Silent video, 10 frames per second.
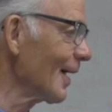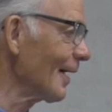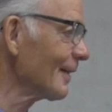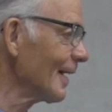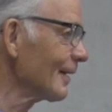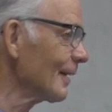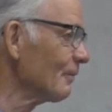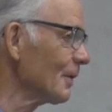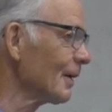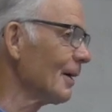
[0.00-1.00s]
I think, that
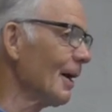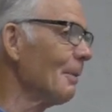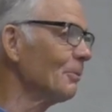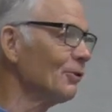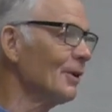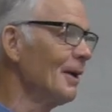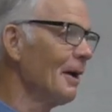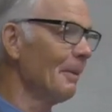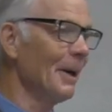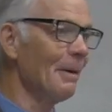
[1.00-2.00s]
comes
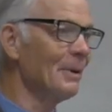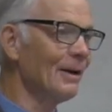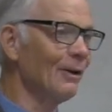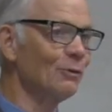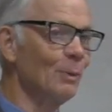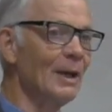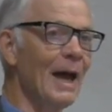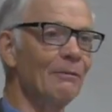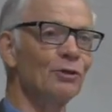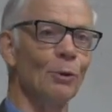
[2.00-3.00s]
about because we
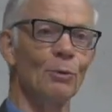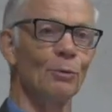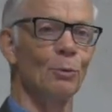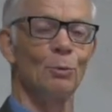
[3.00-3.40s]
have so